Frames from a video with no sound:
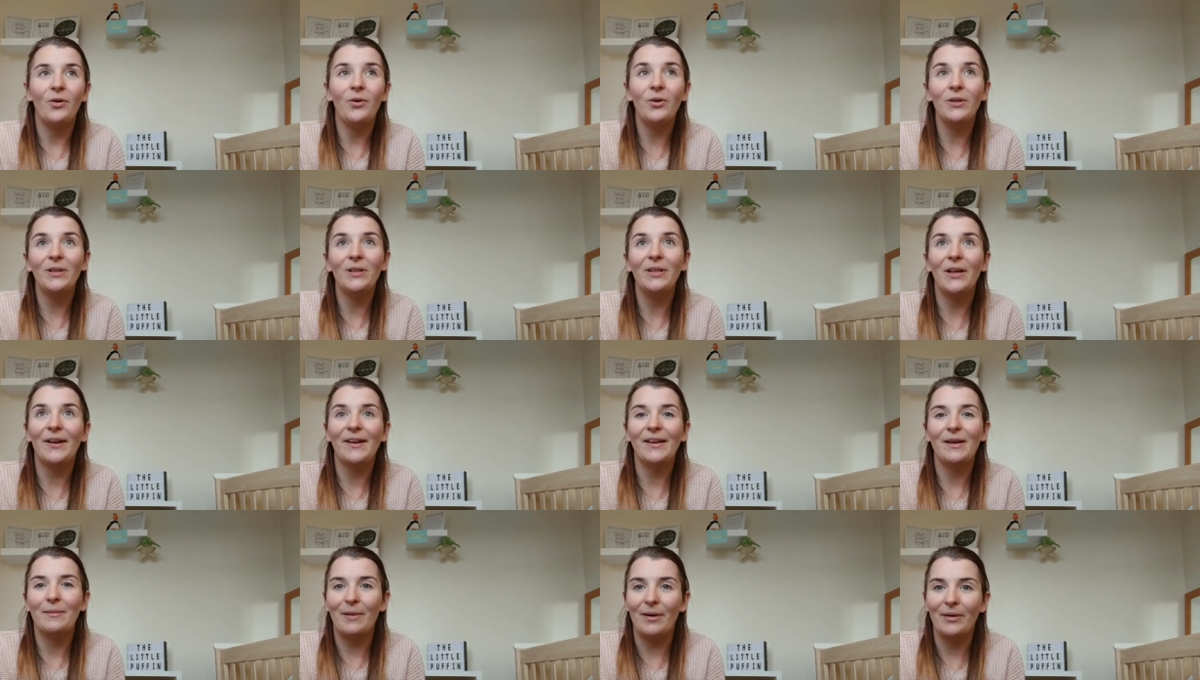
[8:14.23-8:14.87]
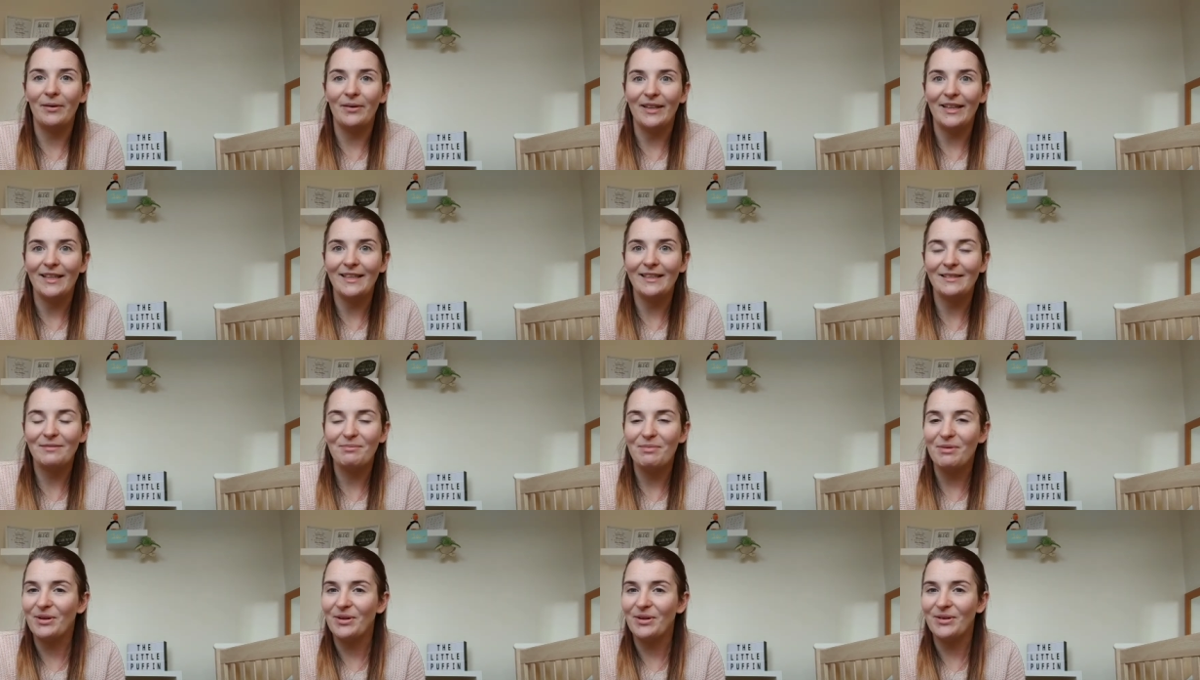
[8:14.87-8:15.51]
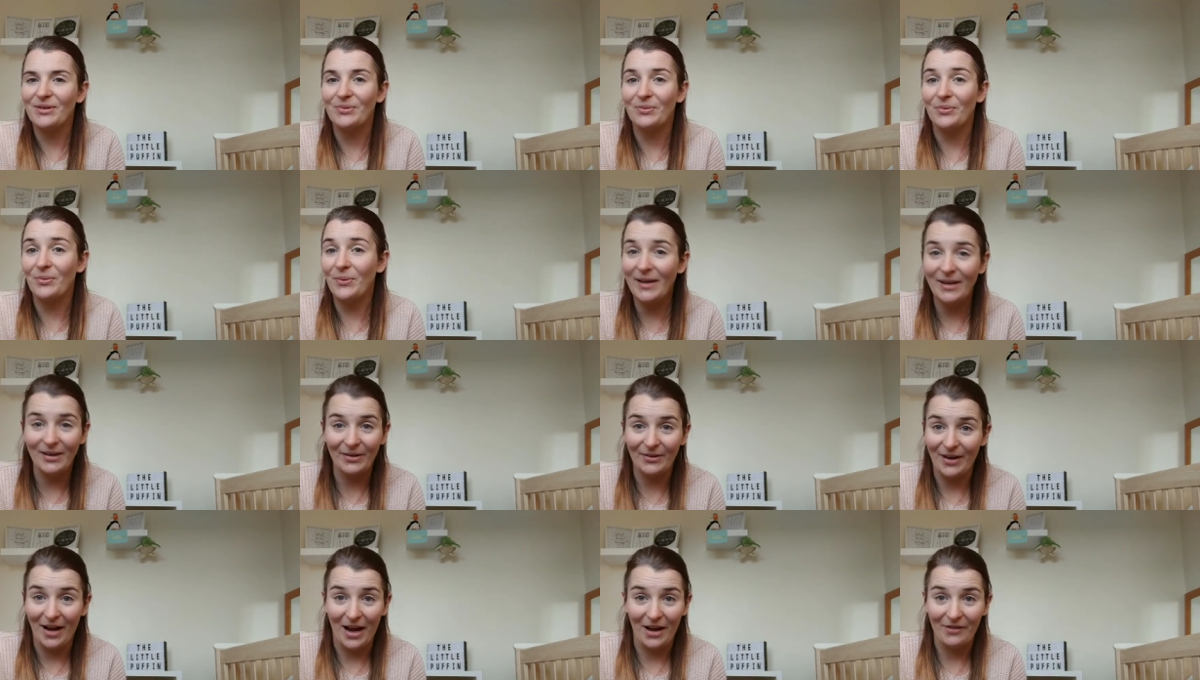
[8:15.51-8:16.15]
all learn about this, because
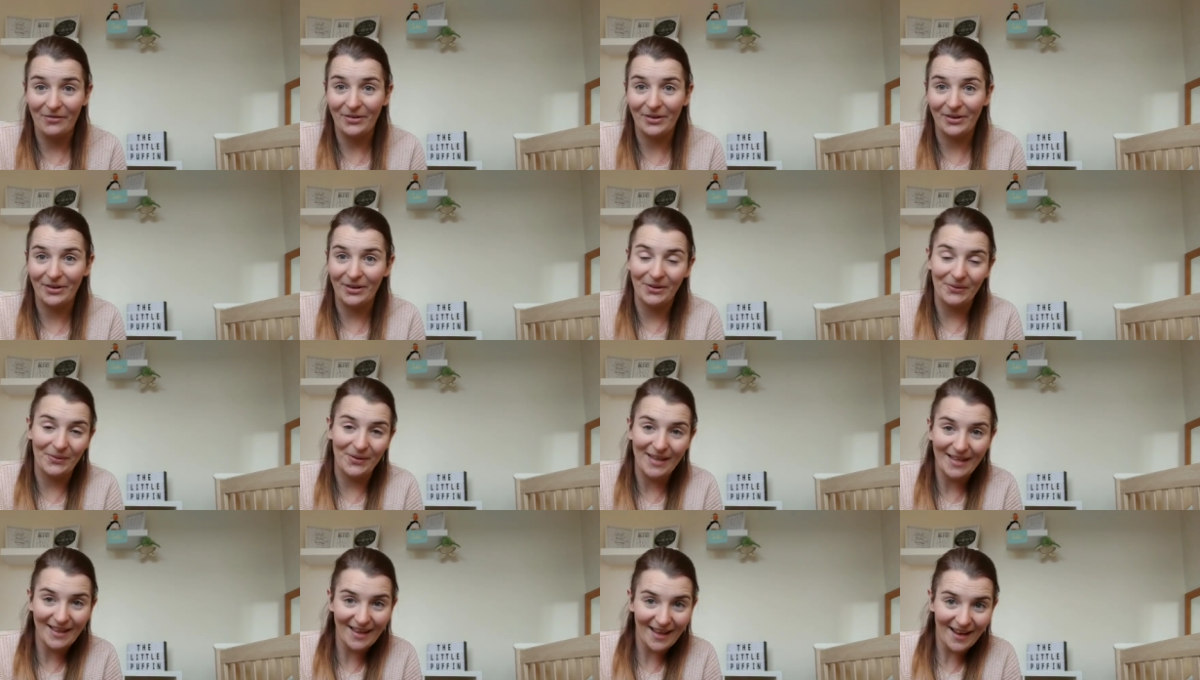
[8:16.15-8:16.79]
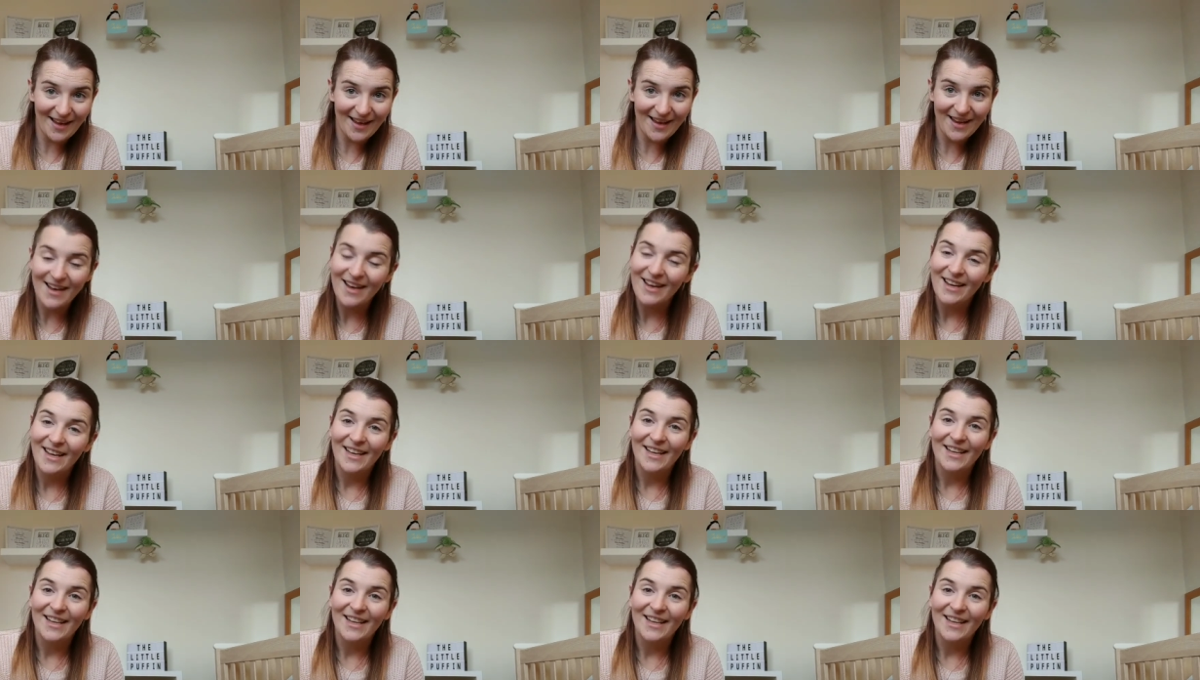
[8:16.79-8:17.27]
we don't have a clue either.